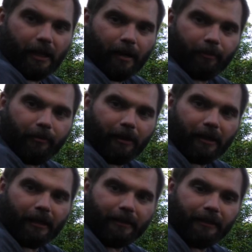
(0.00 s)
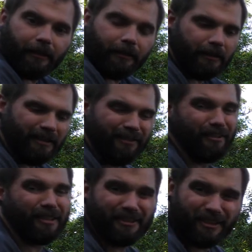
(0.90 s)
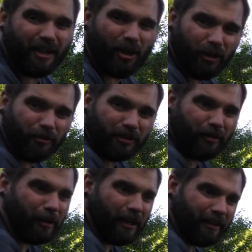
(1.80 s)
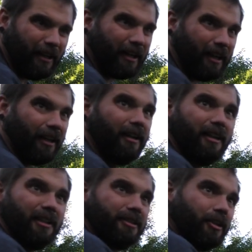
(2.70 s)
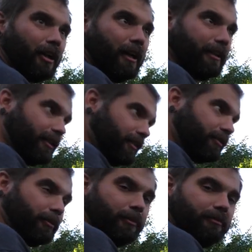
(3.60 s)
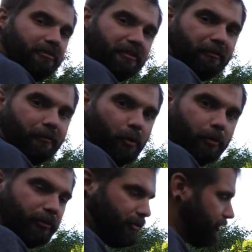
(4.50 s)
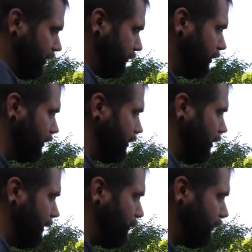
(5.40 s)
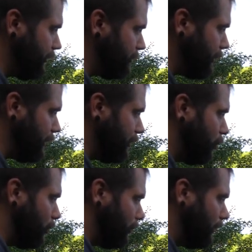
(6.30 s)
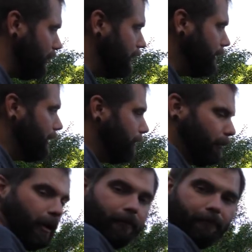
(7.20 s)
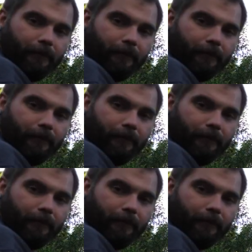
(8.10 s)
copy my idea. In fact, it's not 100% my idea. I kind of took ideas from different forums and stuff to come up with this paracord one. But